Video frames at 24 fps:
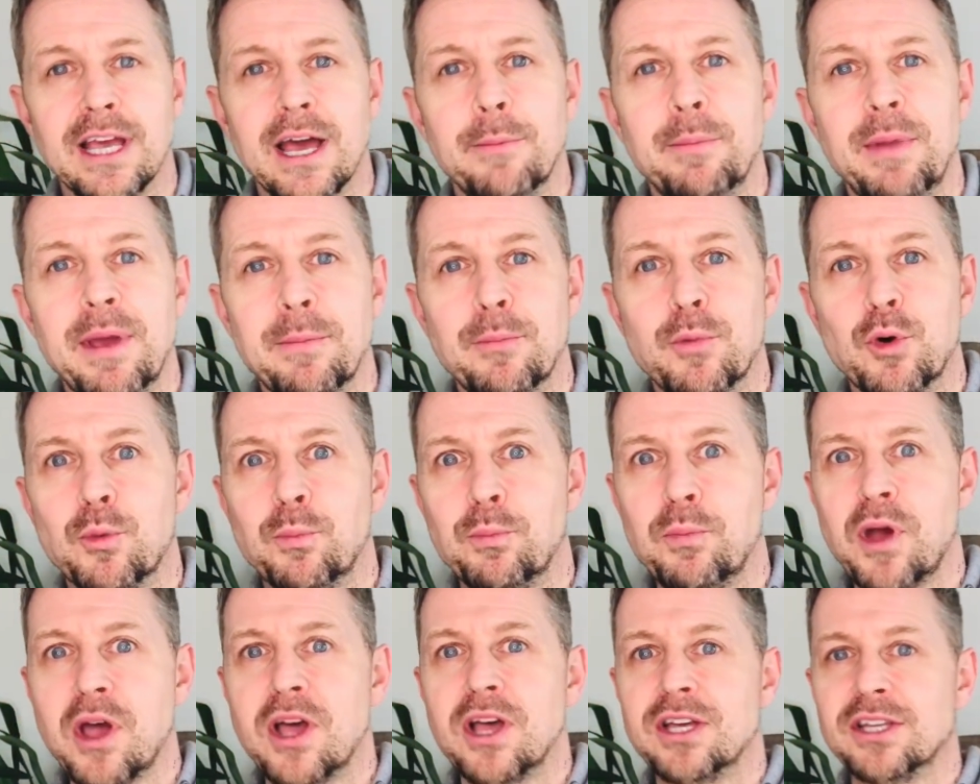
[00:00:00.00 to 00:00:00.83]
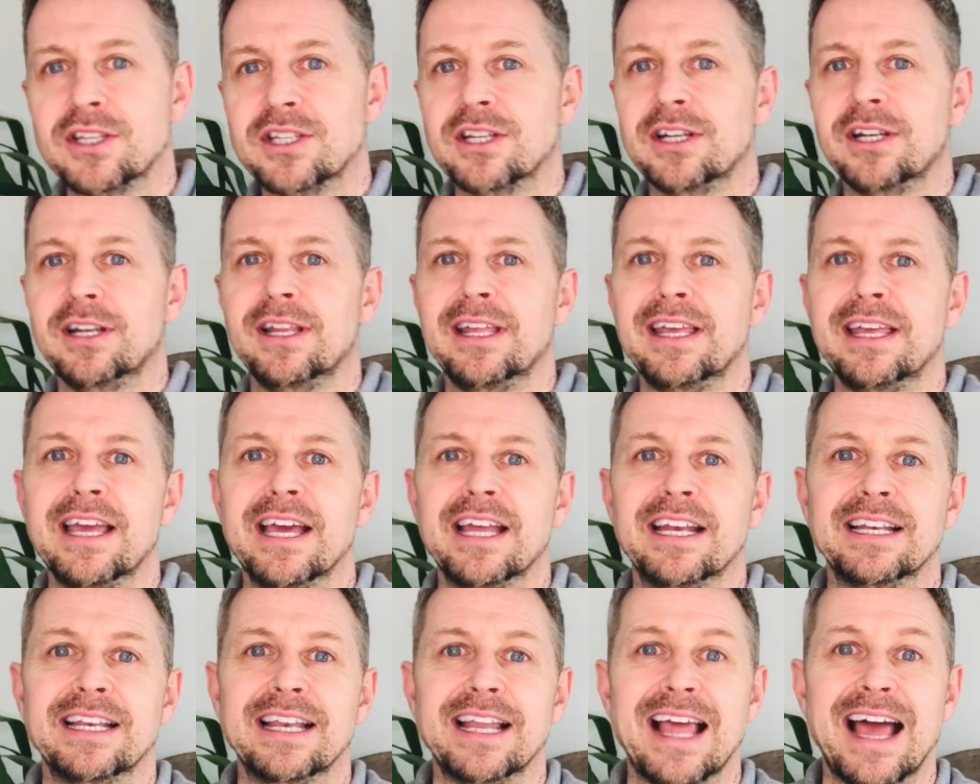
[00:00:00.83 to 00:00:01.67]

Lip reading: a bit more personally, and